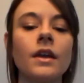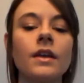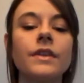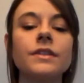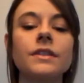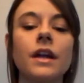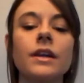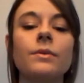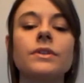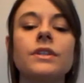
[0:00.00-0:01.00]
This study
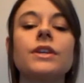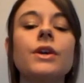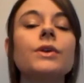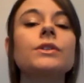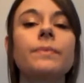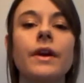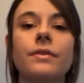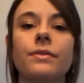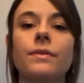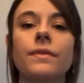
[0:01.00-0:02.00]
was a huge
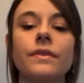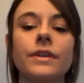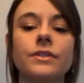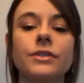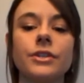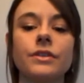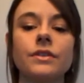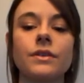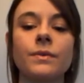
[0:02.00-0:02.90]
breakthrough for researchers.